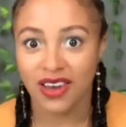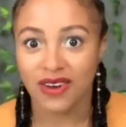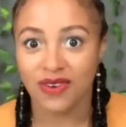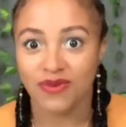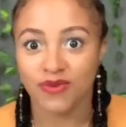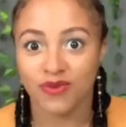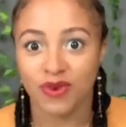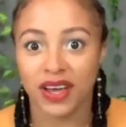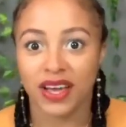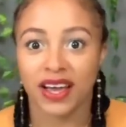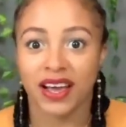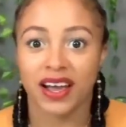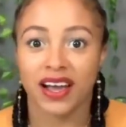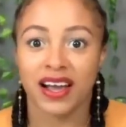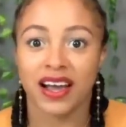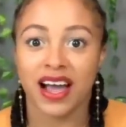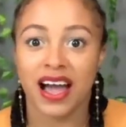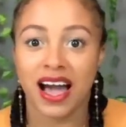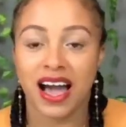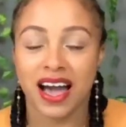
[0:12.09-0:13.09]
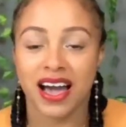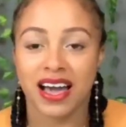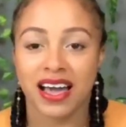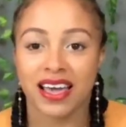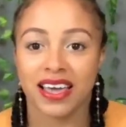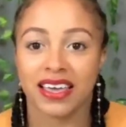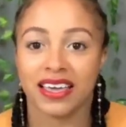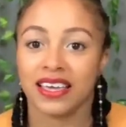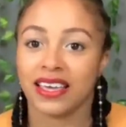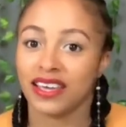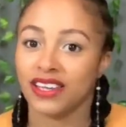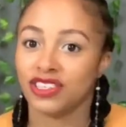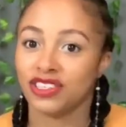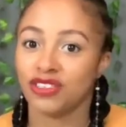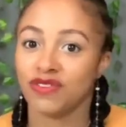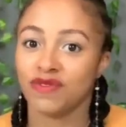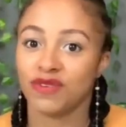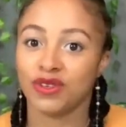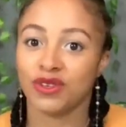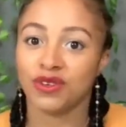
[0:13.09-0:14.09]
where I
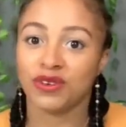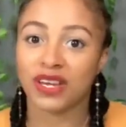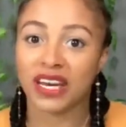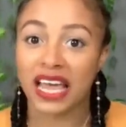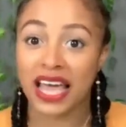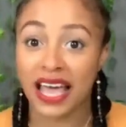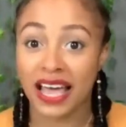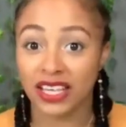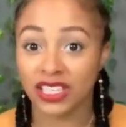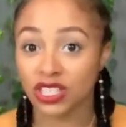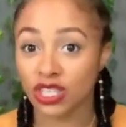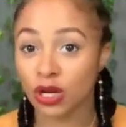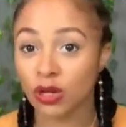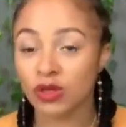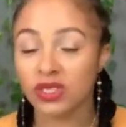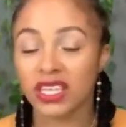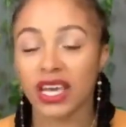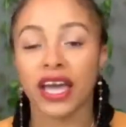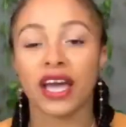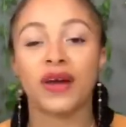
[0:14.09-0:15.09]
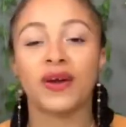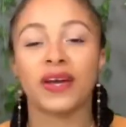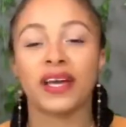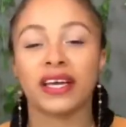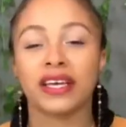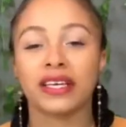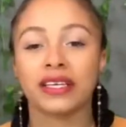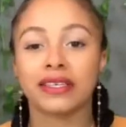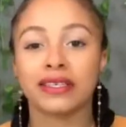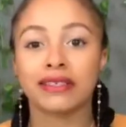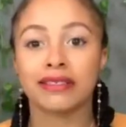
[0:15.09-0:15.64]
interview an esoteric